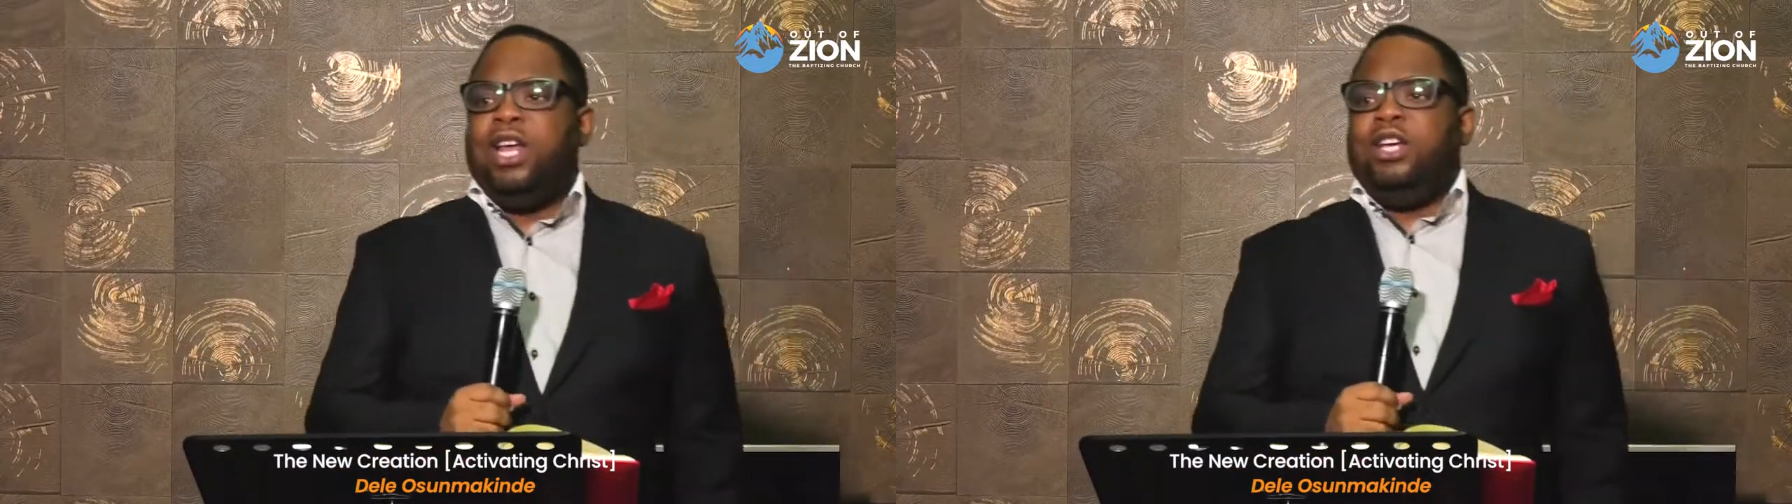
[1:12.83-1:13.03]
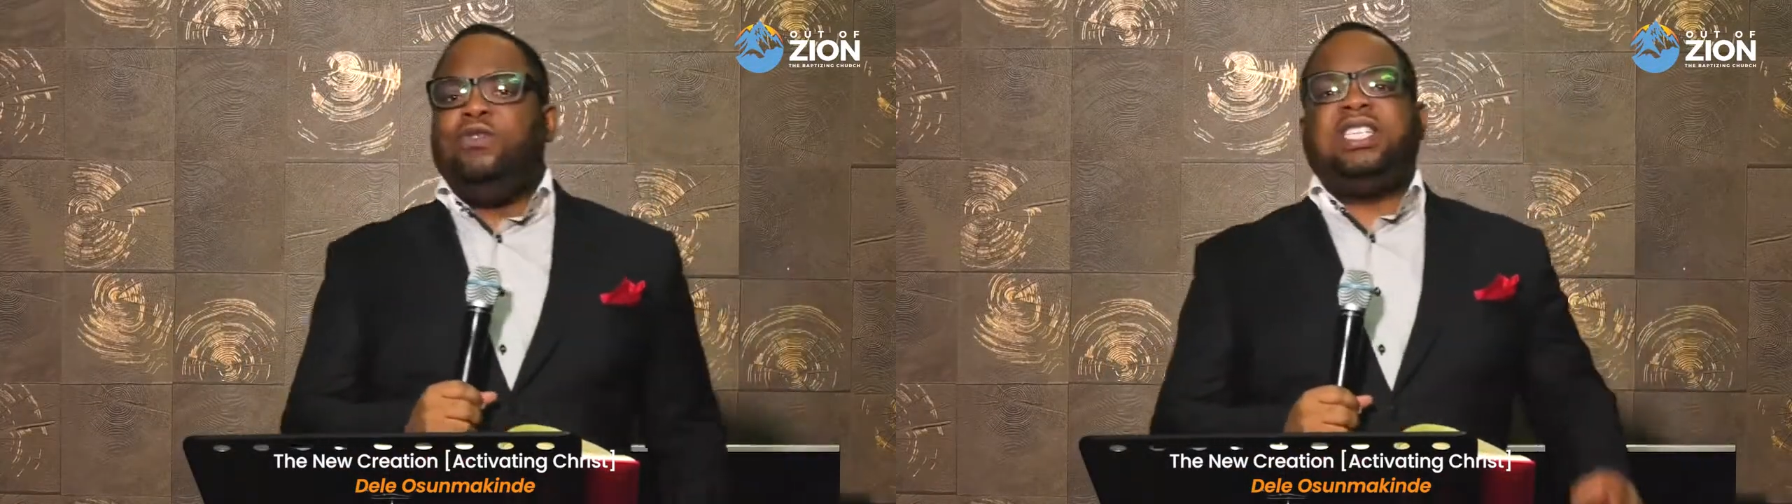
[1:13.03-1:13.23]

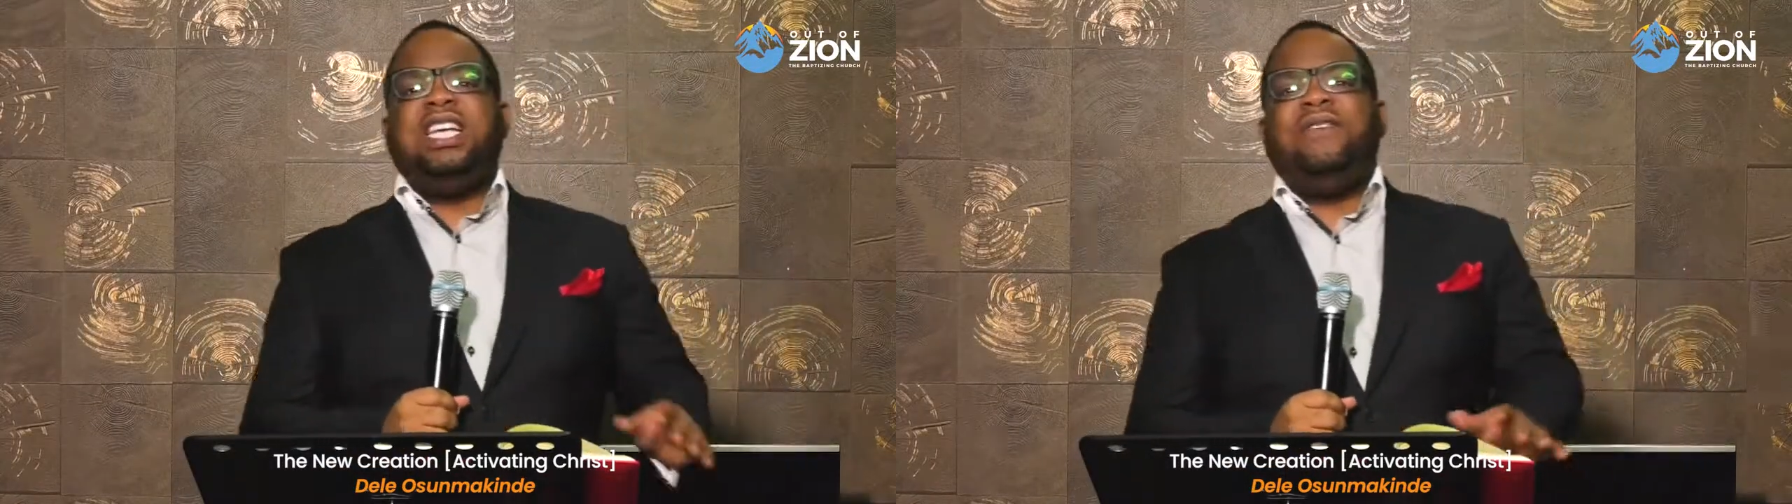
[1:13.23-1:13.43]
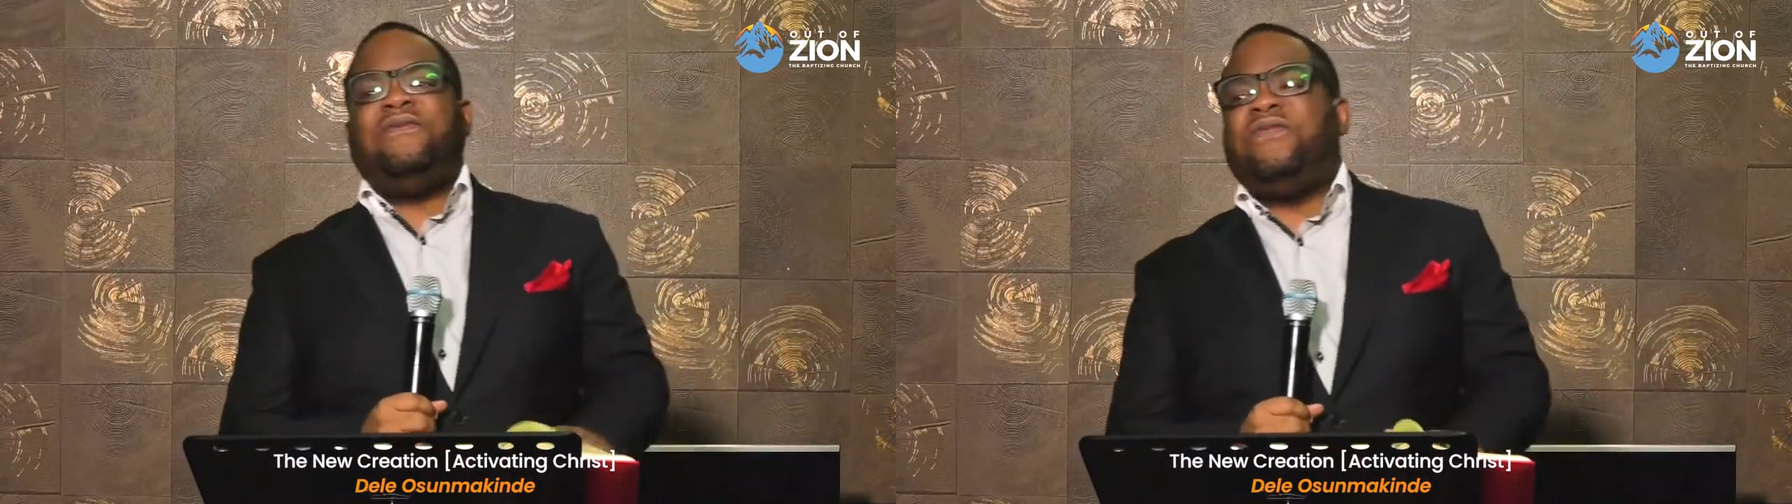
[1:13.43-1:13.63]
You
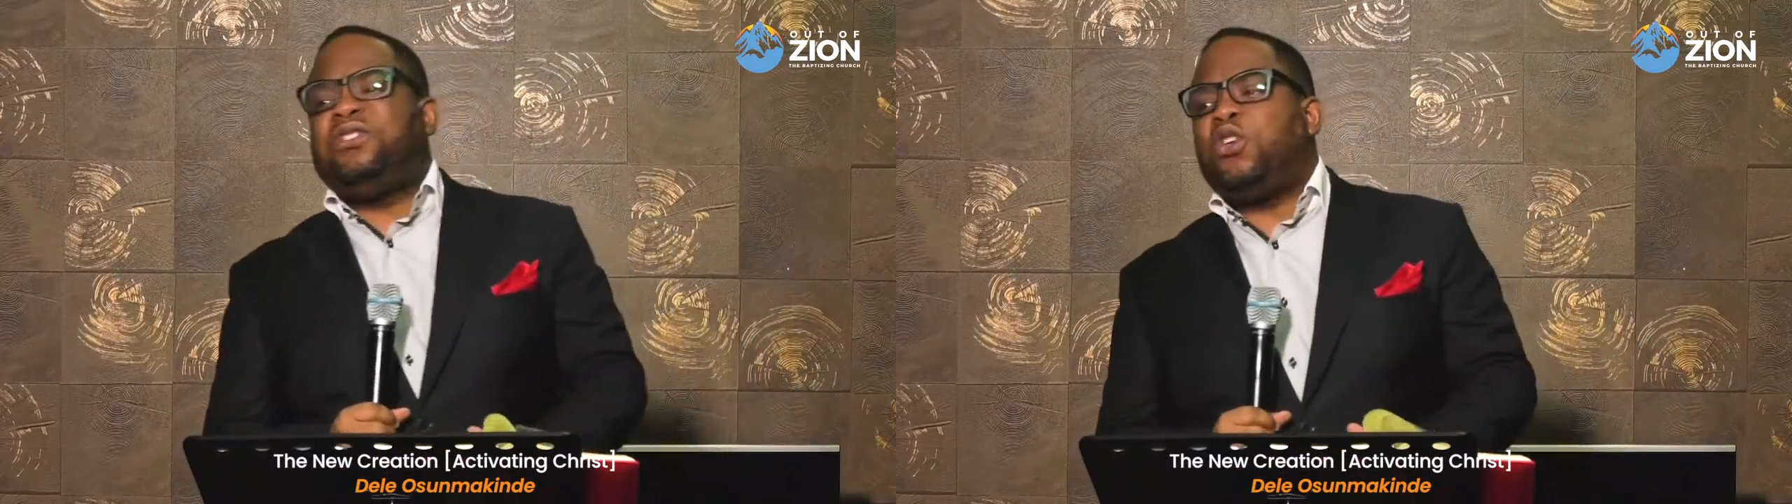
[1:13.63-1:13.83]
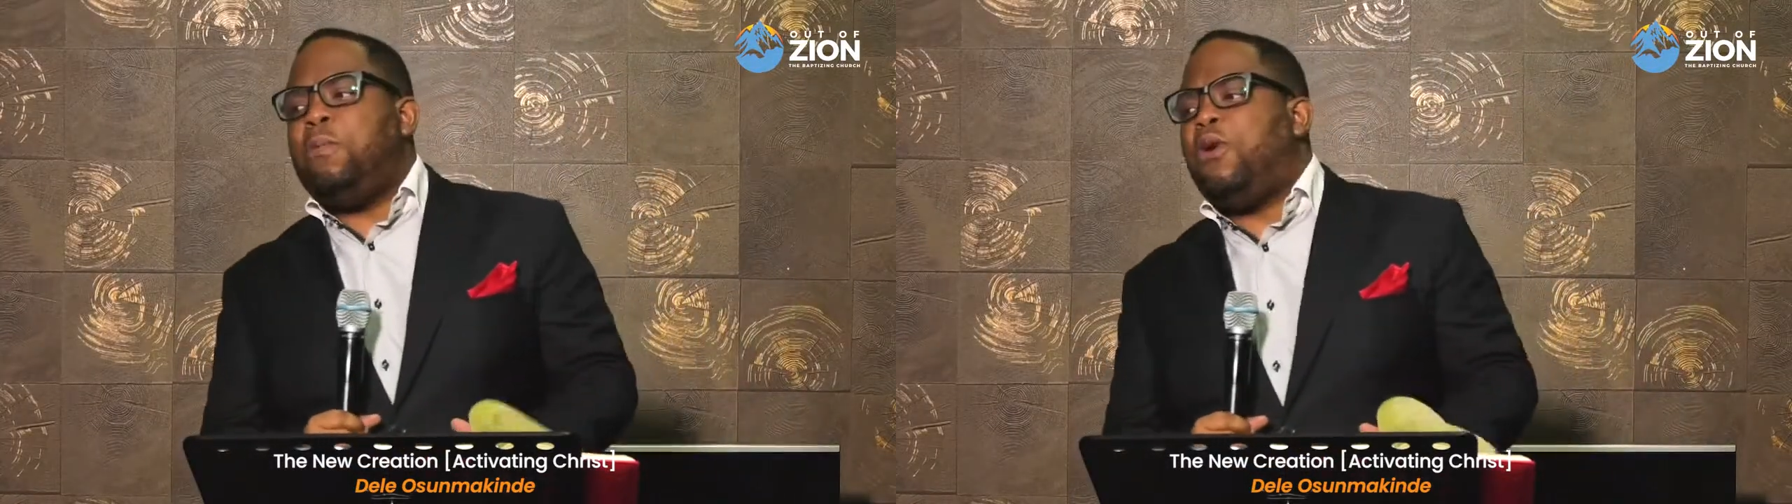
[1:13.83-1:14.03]
see,
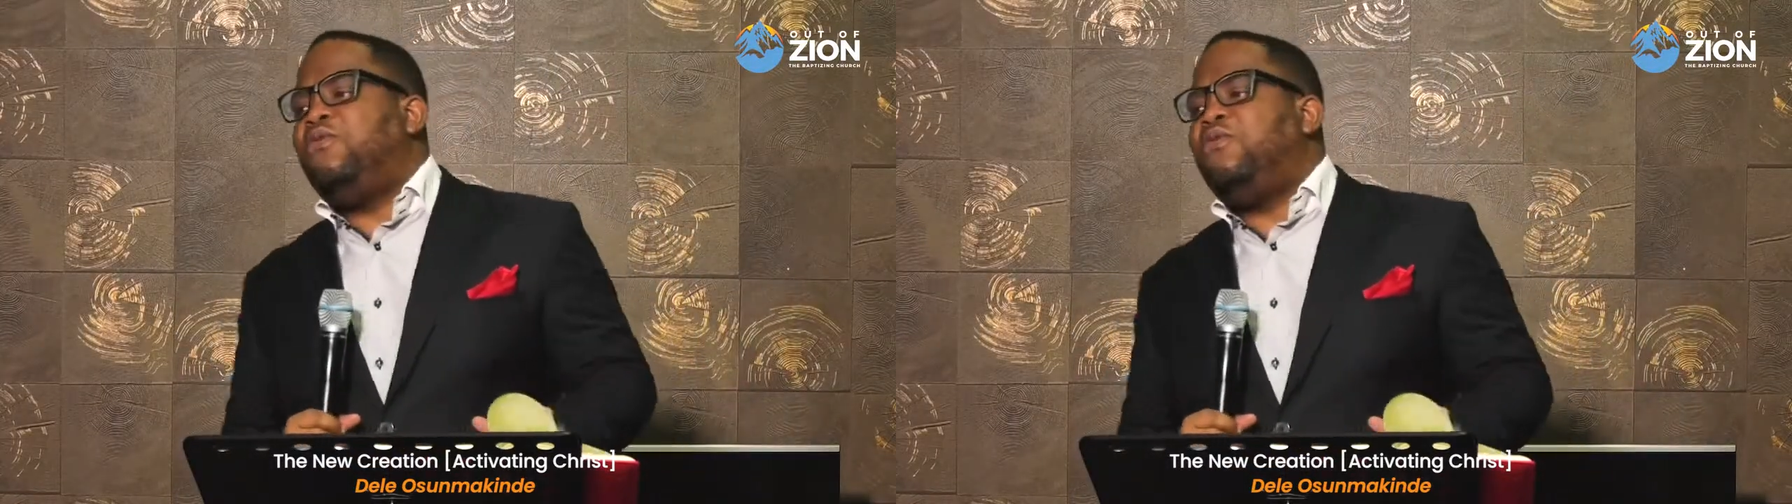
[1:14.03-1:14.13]
some